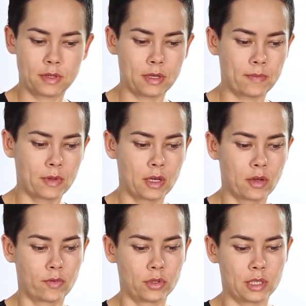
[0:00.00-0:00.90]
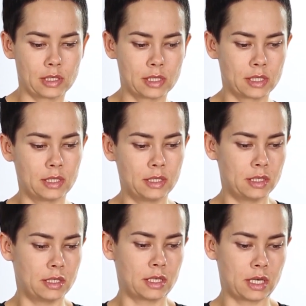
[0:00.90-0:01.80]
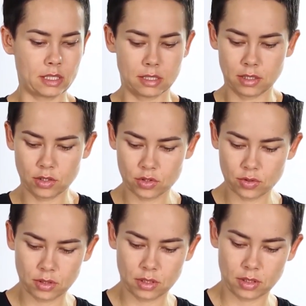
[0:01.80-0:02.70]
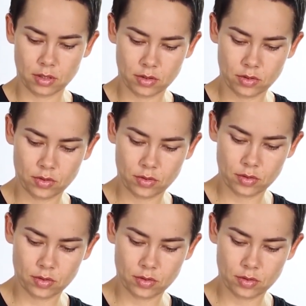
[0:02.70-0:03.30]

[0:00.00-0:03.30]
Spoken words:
If you combine red and yellow, then we get